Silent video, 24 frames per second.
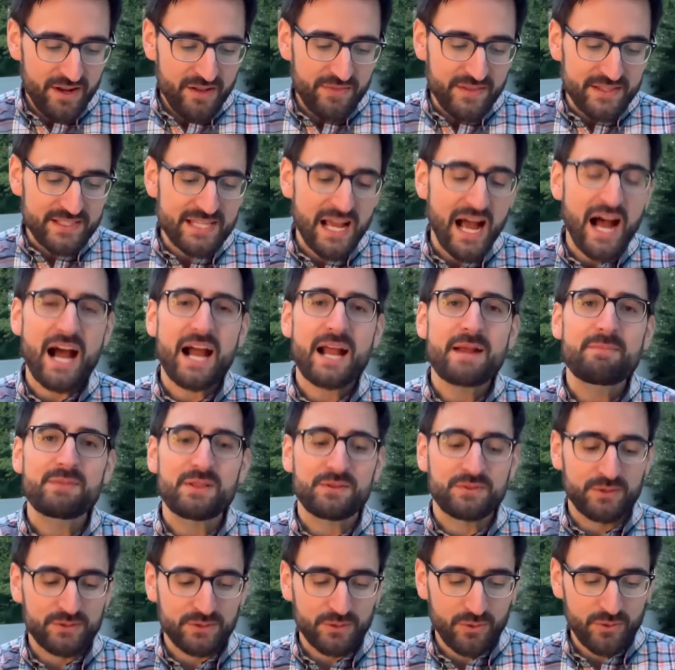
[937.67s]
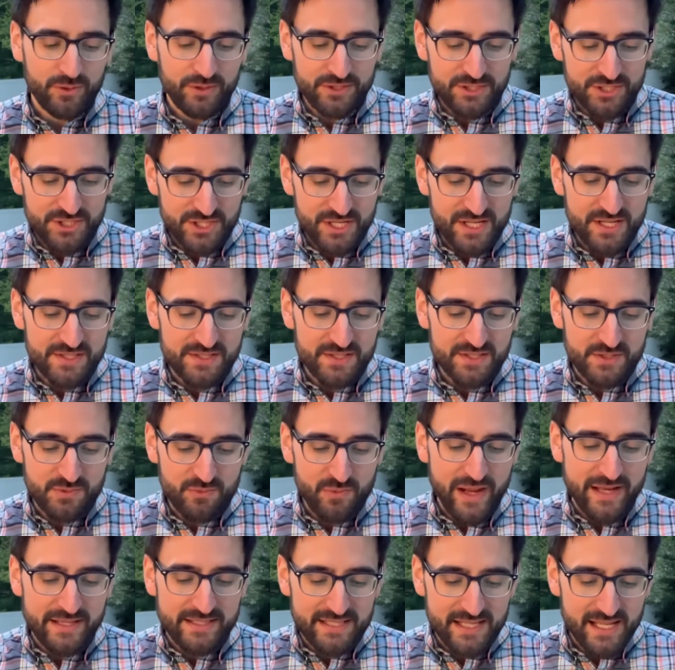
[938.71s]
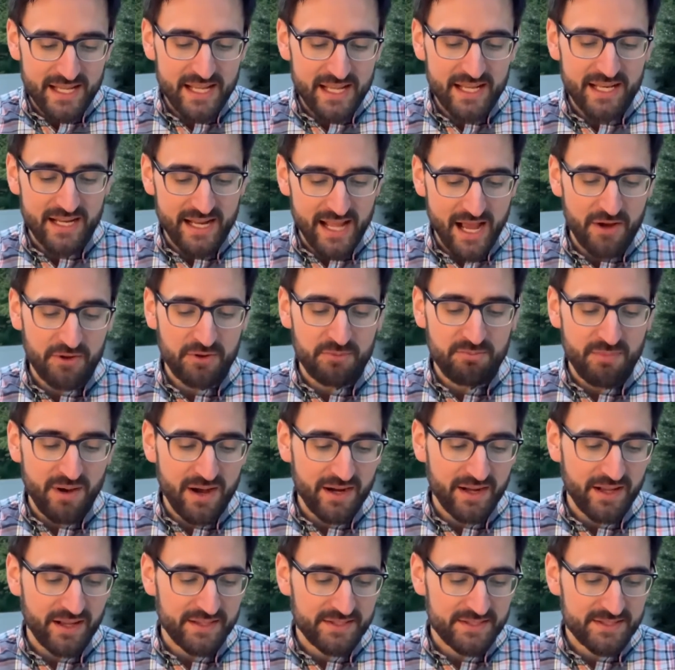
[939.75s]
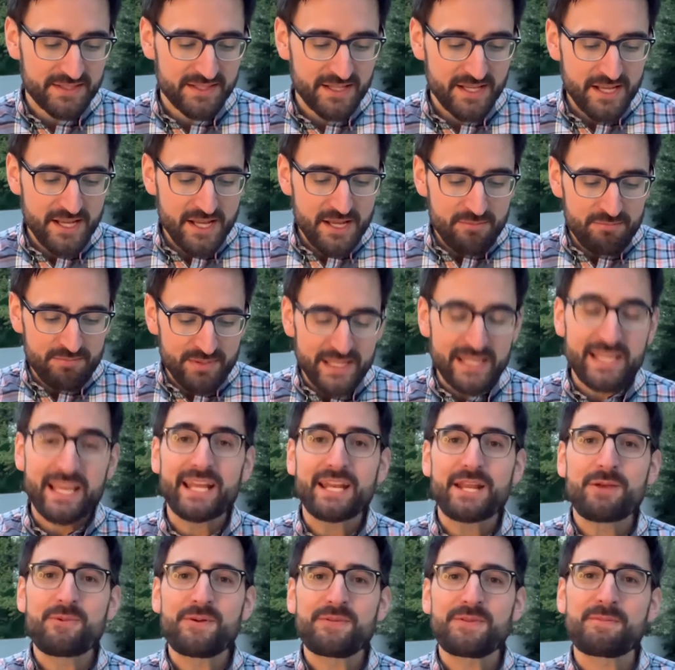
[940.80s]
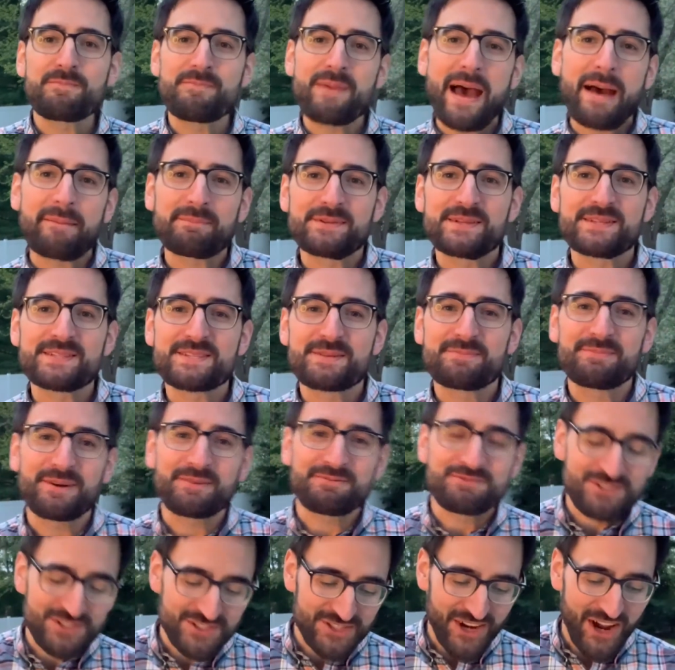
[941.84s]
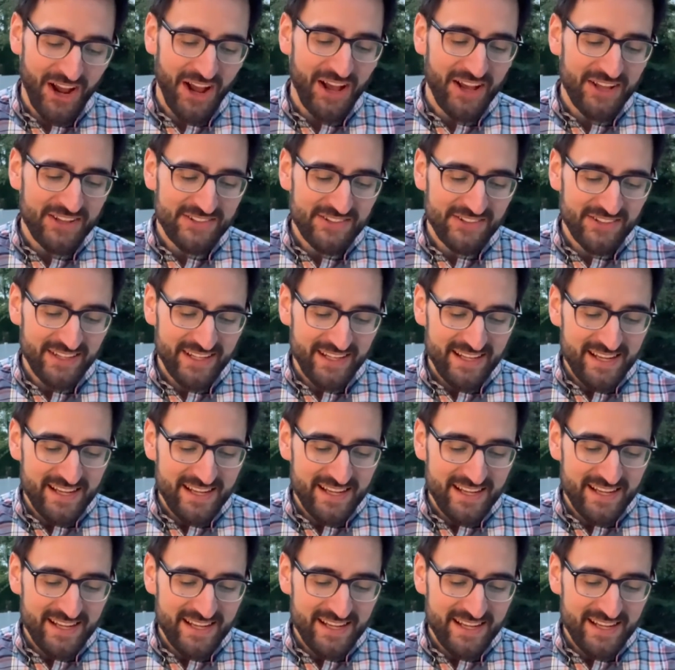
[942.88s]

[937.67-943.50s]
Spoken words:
the time that the Lord Jesus went in and out among us, beginning with the baptism of John,